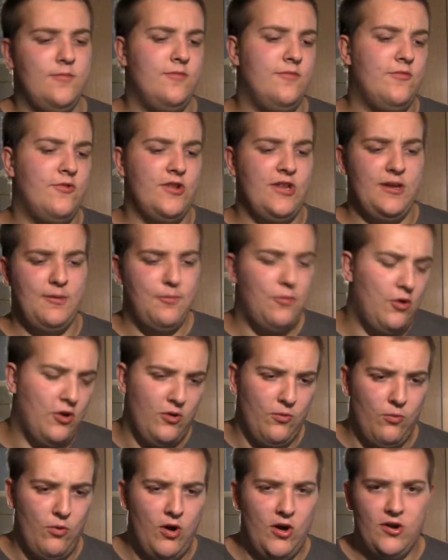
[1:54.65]
where they
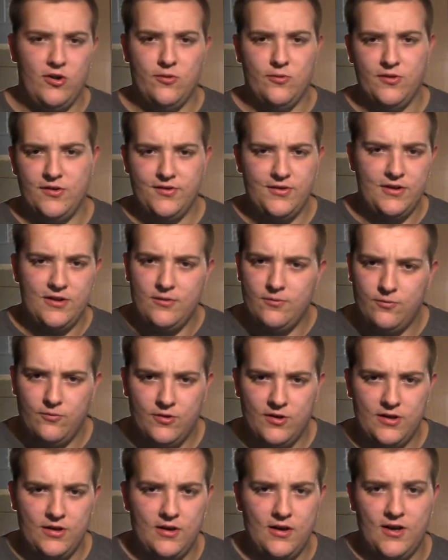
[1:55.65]
boiled water with it and
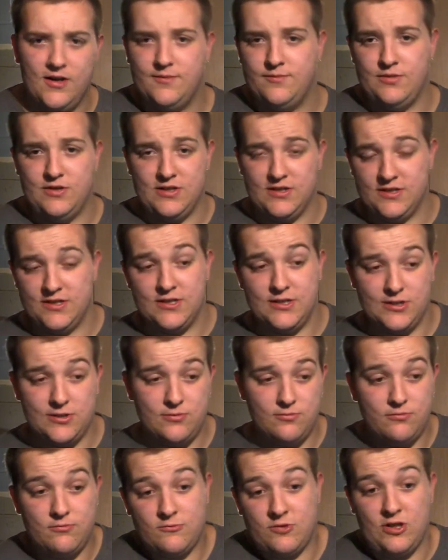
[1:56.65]
whatnot, because
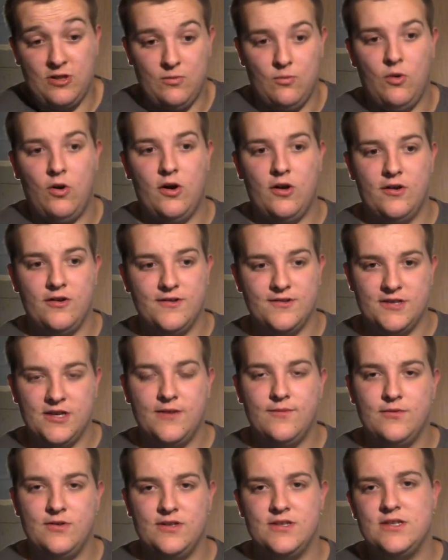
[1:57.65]
clean water is
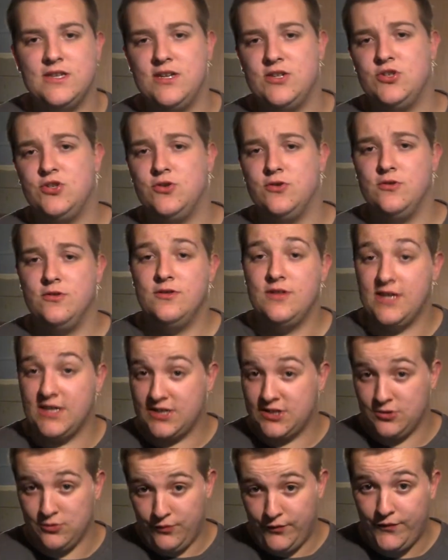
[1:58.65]
definitely essential
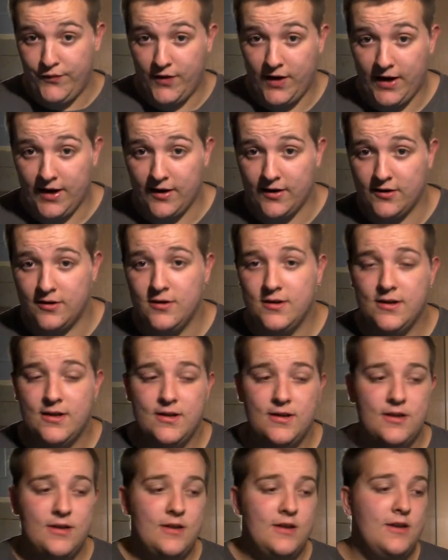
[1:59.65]
next to fire.
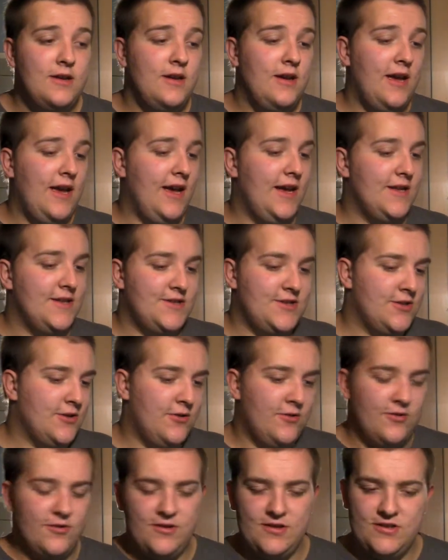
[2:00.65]
And
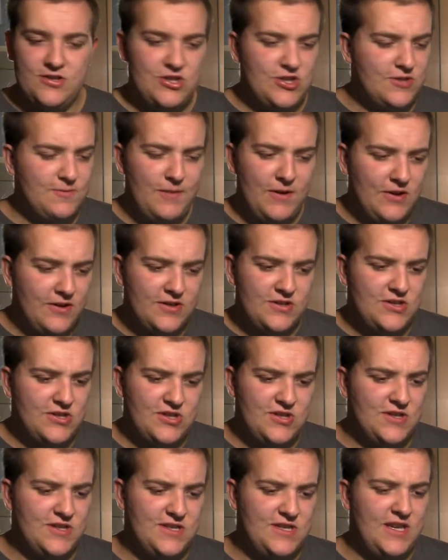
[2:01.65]
so it's just very
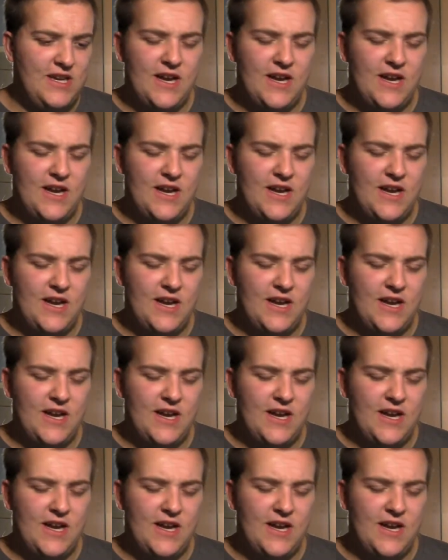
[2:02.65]
interesting to see